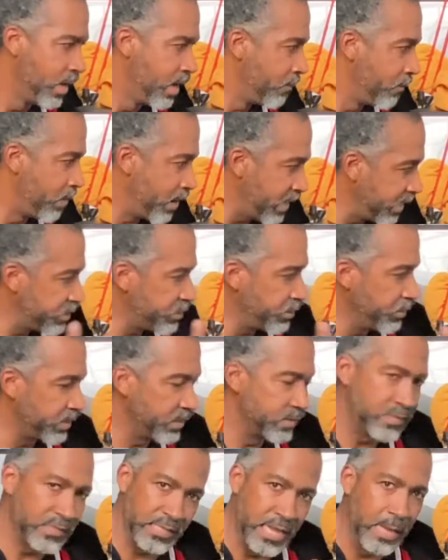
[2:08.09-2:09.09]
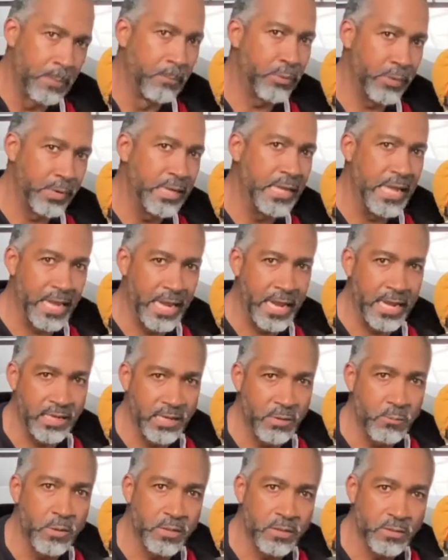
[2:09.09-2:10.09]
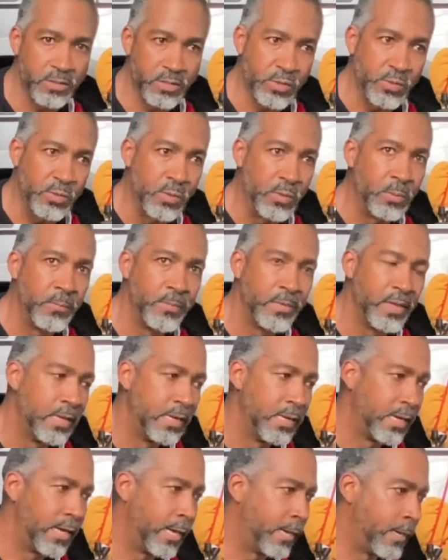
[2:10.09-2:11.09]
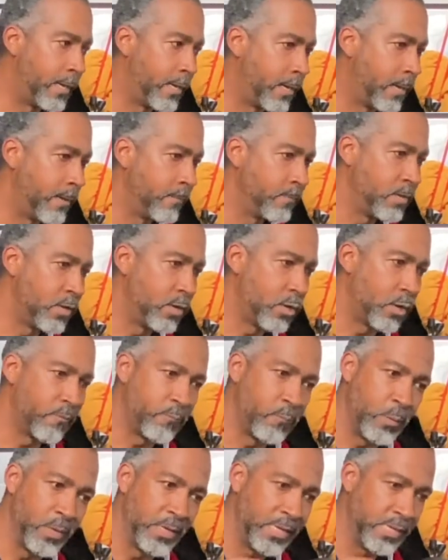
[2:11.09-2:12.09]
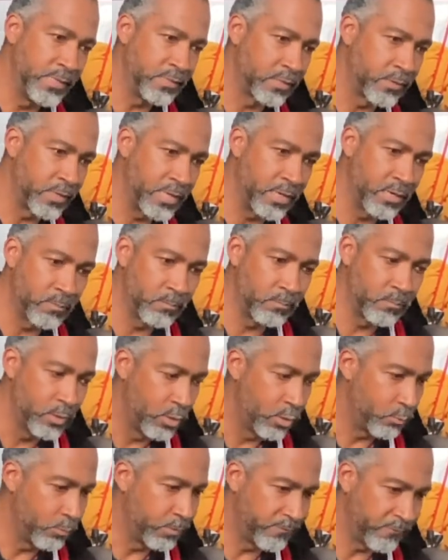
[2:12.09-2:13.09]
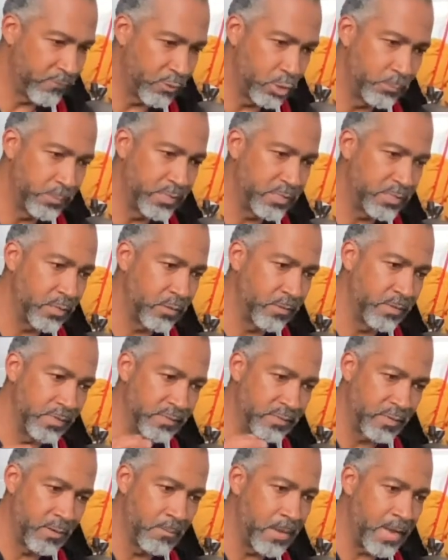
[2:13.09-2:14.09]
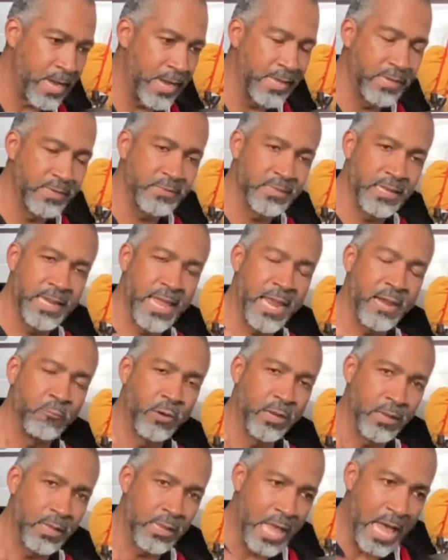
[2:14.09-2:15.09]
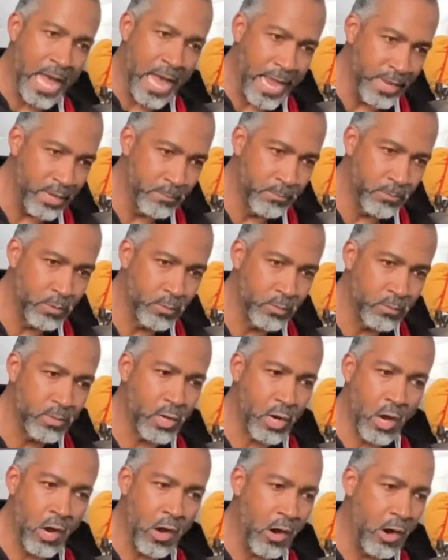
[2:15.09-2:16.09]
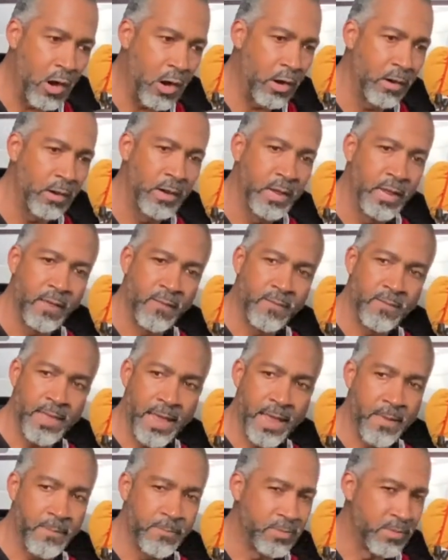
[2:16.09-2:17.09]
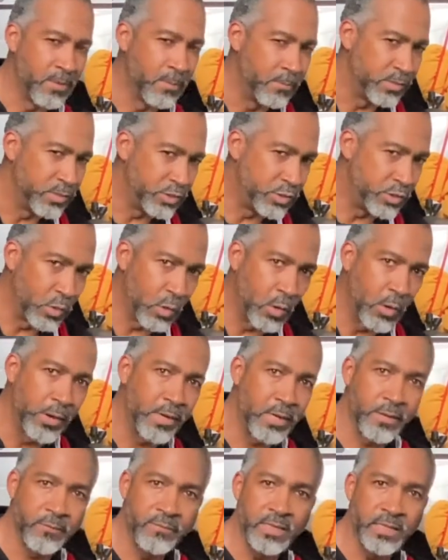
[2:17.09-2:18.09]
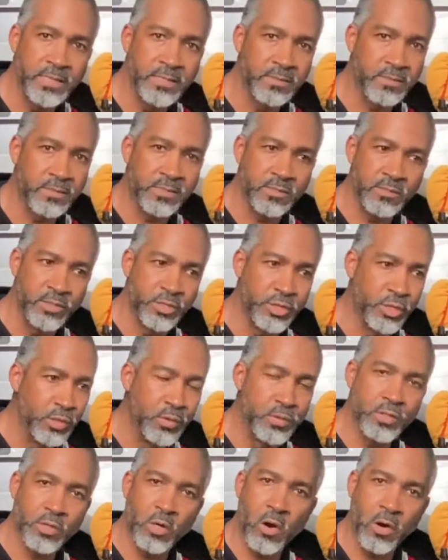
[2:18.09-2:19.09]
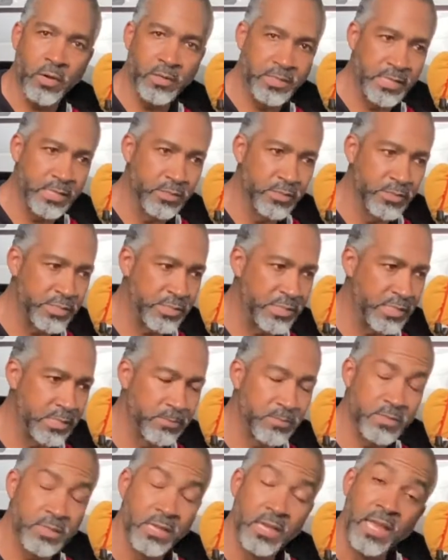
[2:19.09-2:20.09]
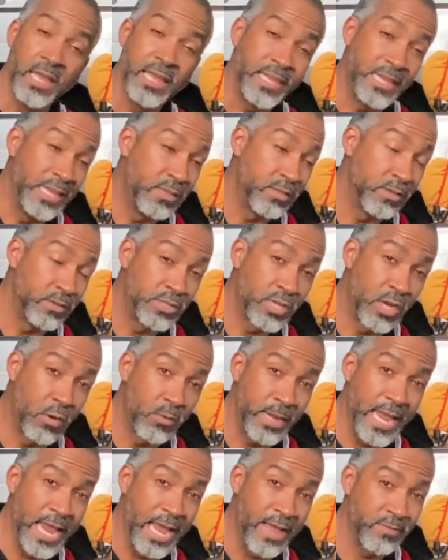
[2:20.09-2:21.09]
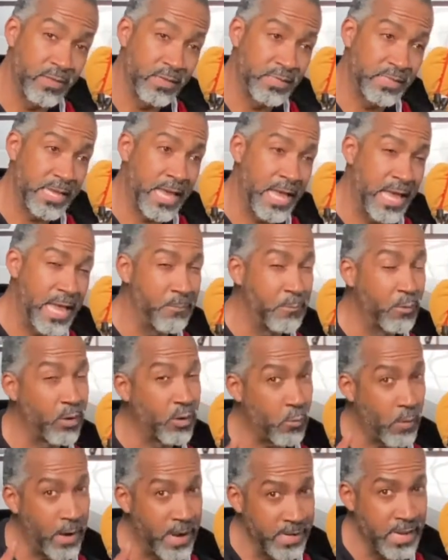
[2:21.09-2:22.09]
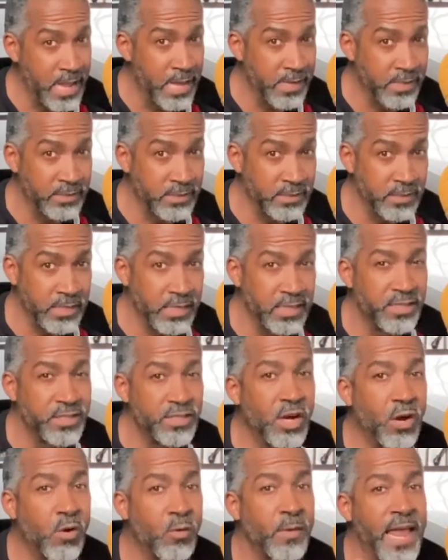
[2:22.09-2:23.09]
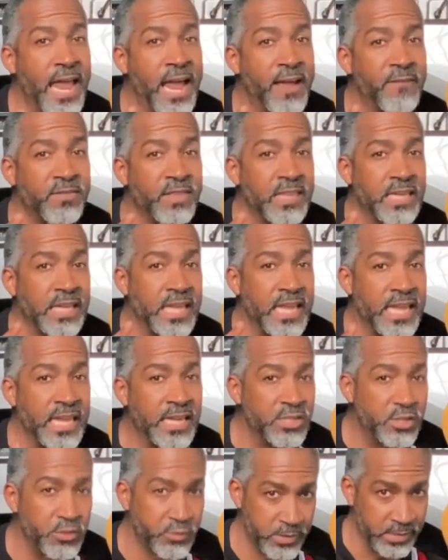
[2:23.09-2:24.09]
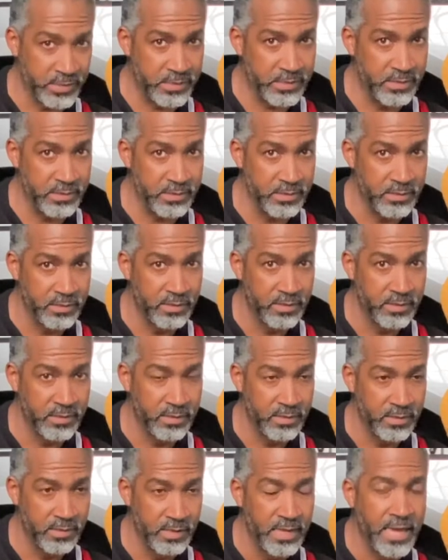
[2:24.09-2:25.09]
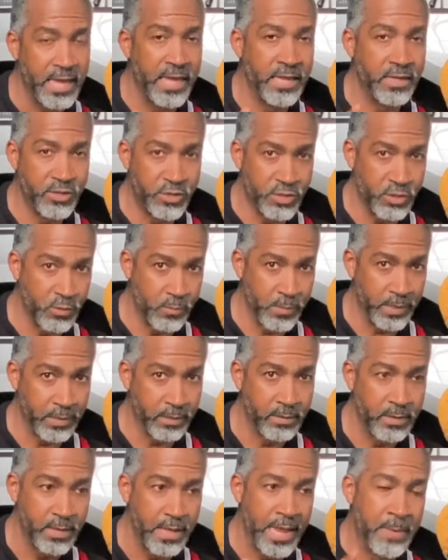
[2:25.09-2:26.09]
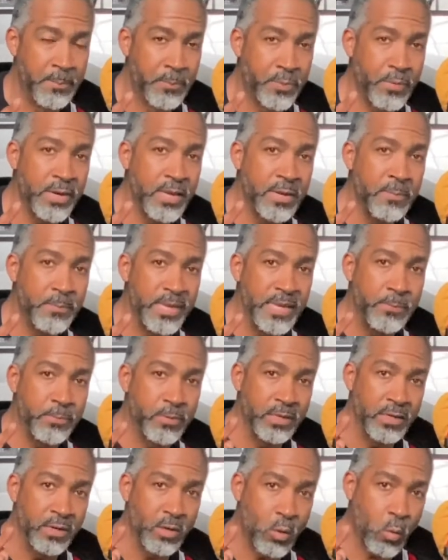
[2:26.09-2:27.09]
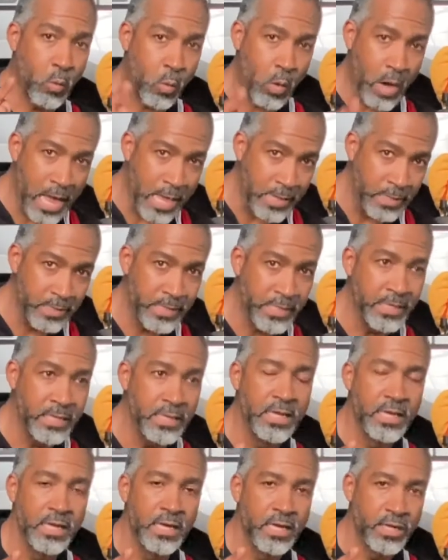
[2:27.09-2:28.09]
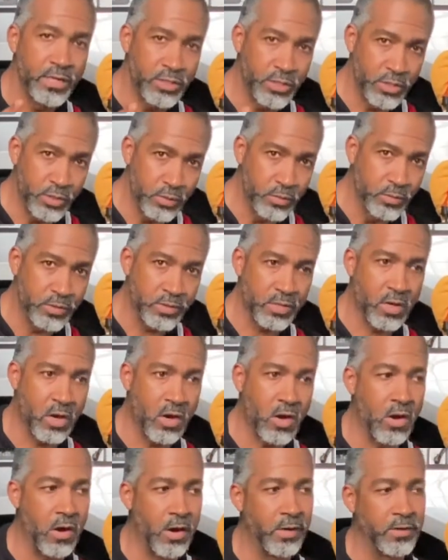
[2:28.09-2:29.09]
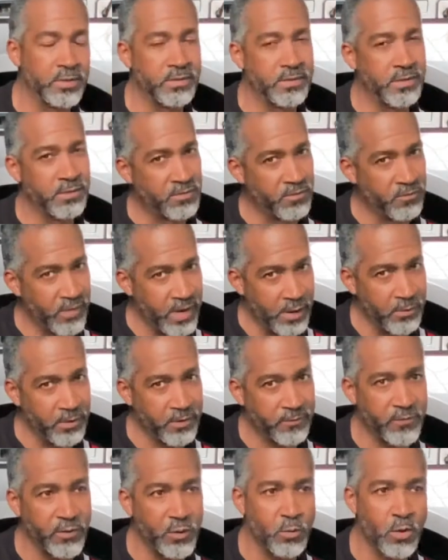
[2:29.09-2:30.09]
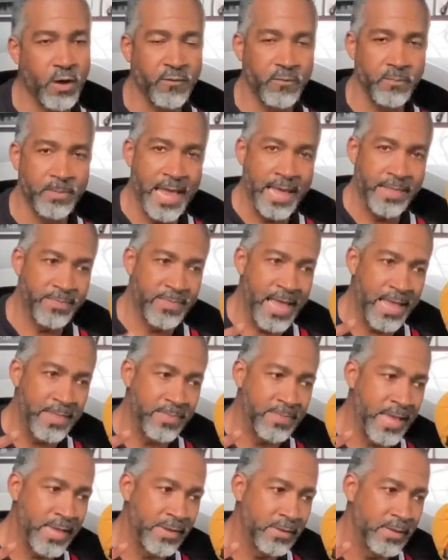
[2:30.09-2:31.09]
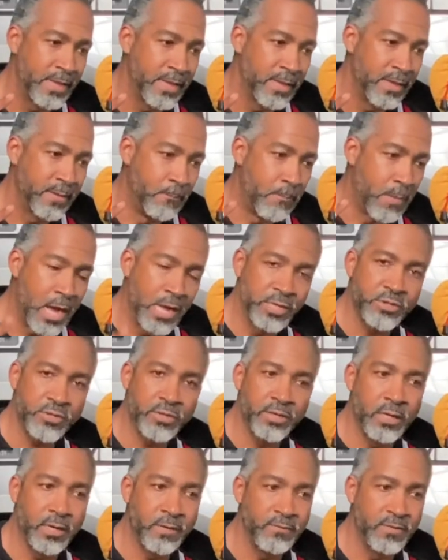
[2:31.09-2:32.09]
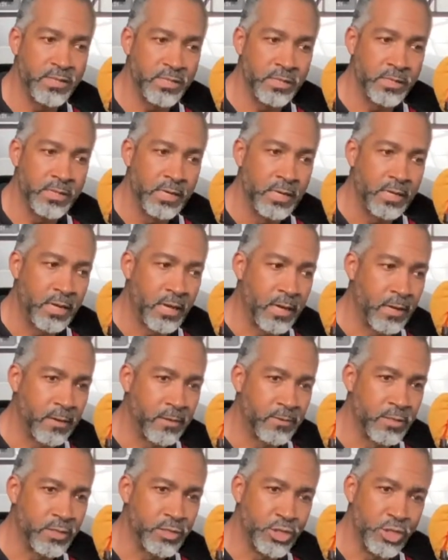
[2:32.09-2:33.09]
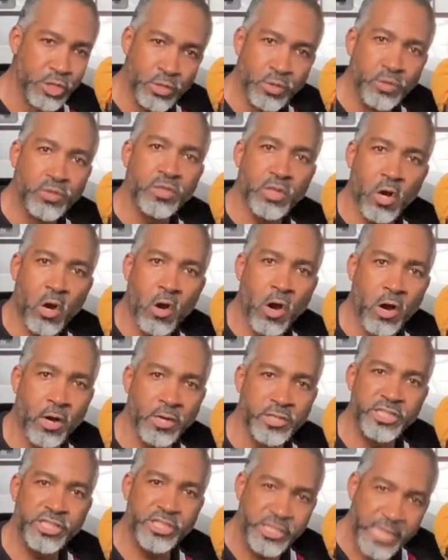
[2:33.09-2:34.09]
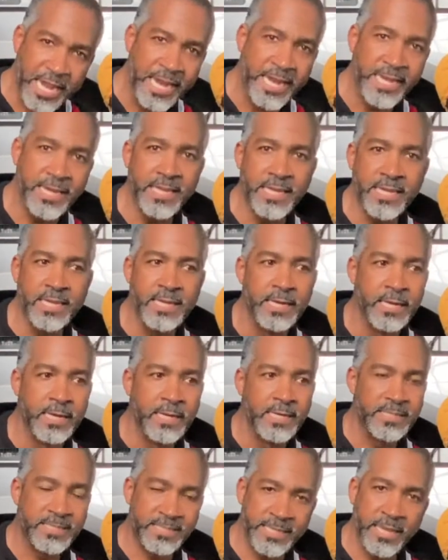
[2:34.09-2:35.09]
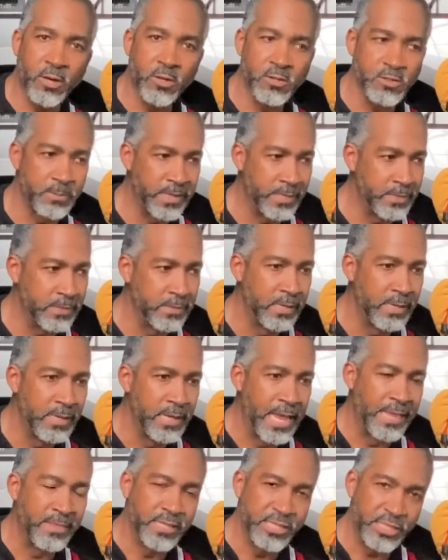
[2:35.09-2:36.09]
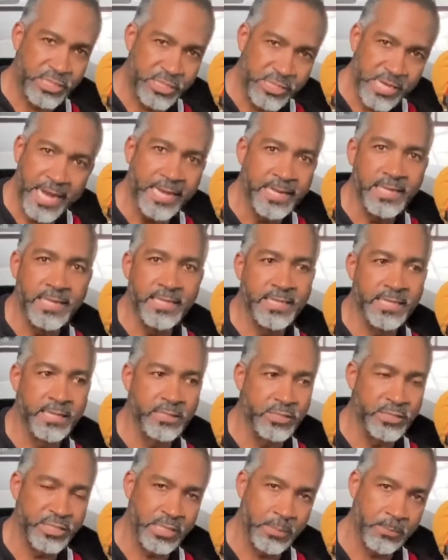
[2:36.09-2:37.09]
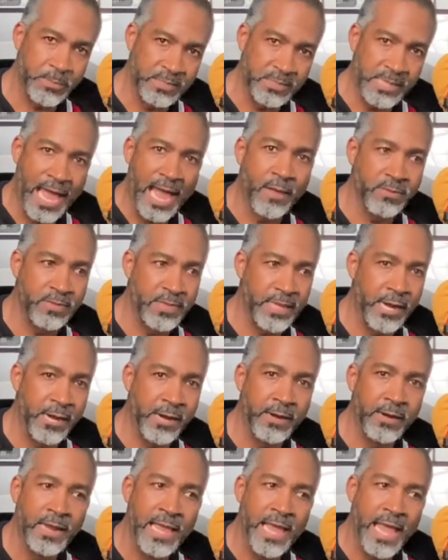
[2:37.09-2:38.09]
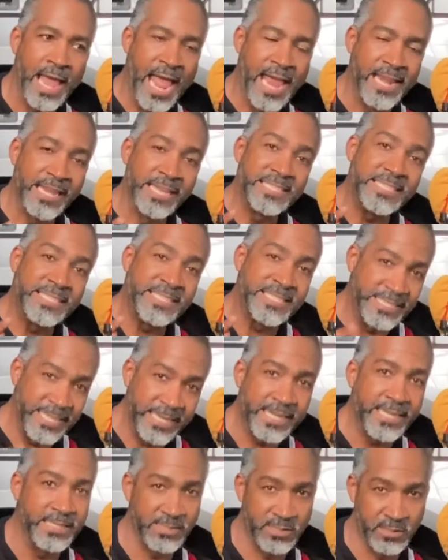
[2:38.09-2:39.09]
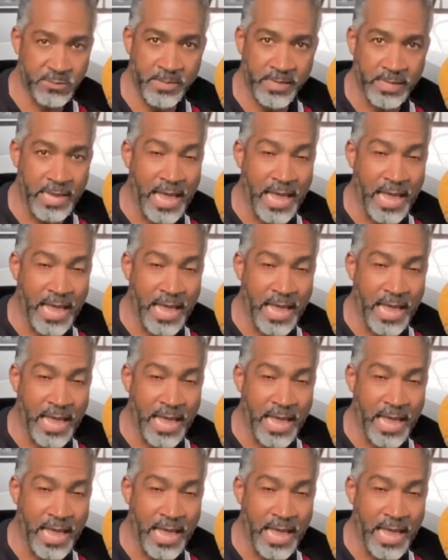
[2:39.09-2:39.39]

But as you can see, I'm pretty handy with the tool. You know, we need to get them refurbished so that somebody is in a reliable car that the majority of these used car dealerships either don't have the time or quite honestly don't have the interest in doing, in putting people in quality used cars. There's very few of them. That mantra of the used car shady salesman and the shady dealership is out there, and it sickens me.